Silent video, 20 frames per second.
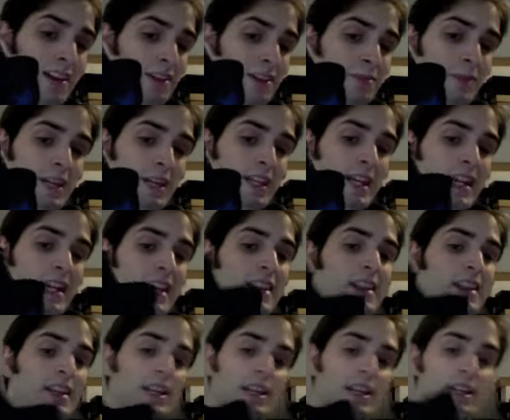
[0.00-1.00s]
could mean
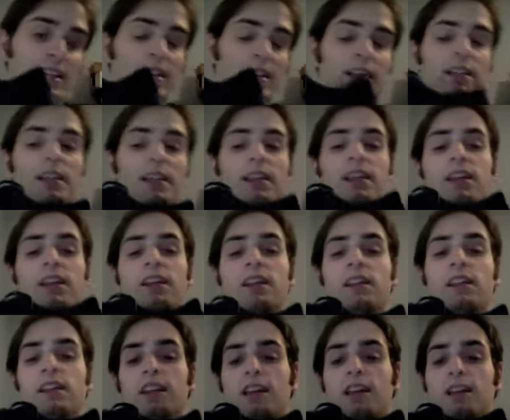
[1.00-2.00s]
anything.
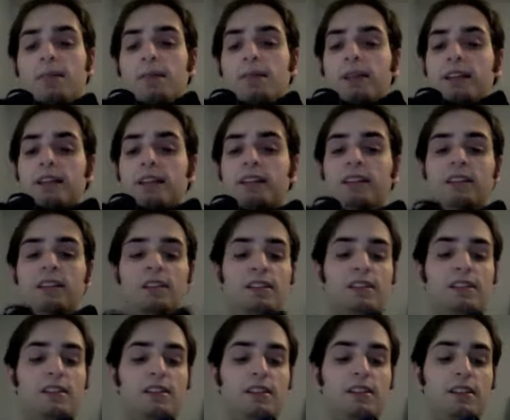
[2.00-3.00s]
I mean,
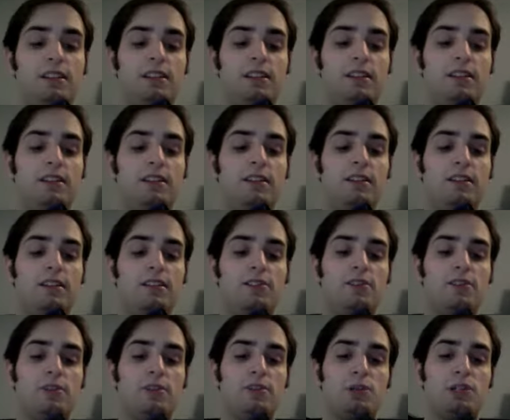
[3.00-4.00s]
there's
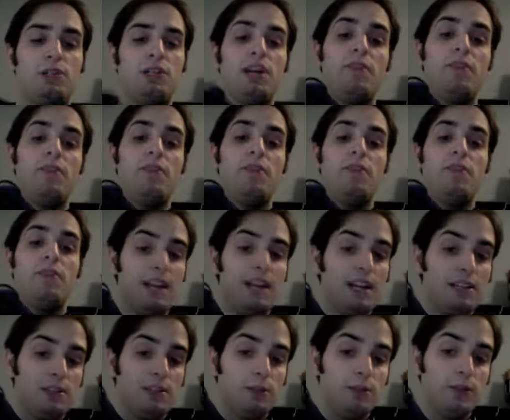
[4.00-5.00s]
no chevron
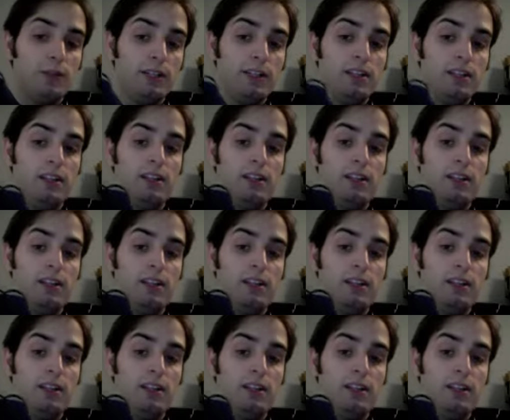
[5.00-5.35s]
next to it.